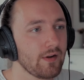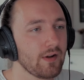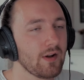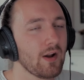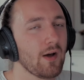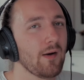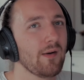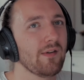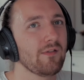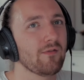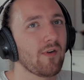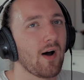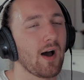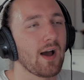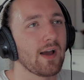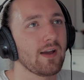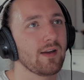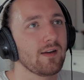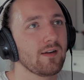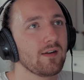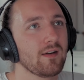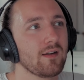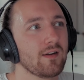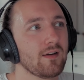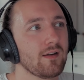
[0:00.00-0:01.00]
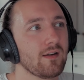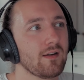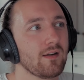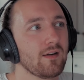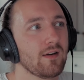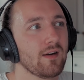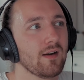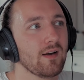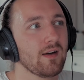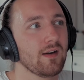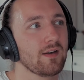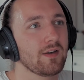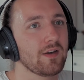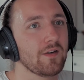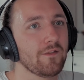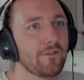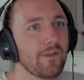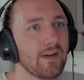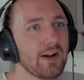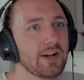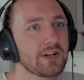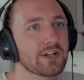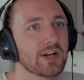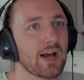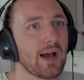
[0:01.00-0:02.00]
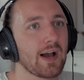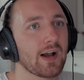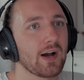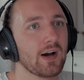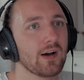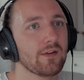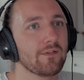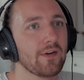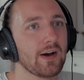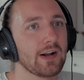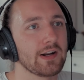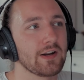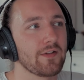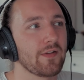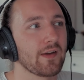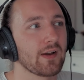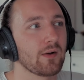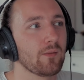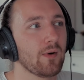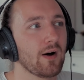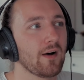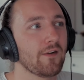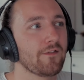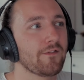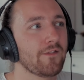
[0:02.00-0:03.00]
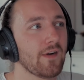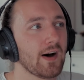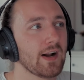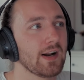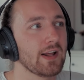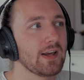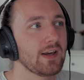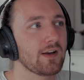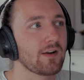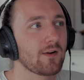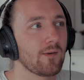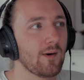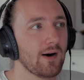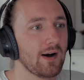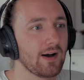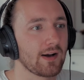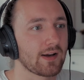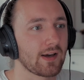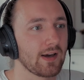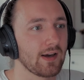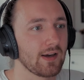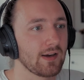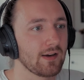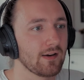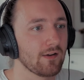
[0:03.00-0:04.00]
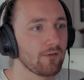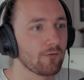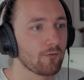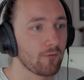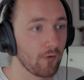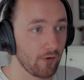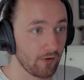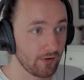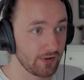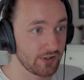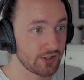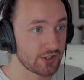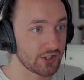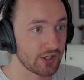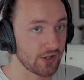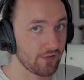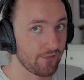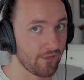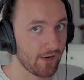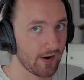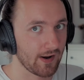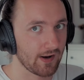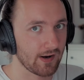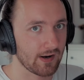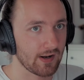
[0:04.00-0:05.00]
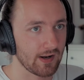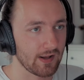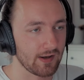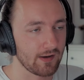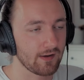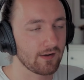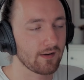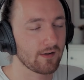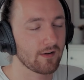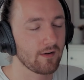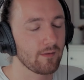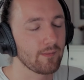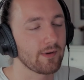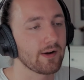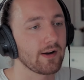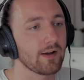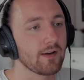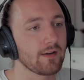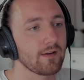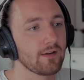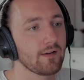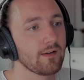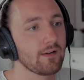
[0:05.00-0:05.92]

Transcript: No, right. You finish a Hangover and you think, what a funny, quirky, raunchy, frankly, comedy.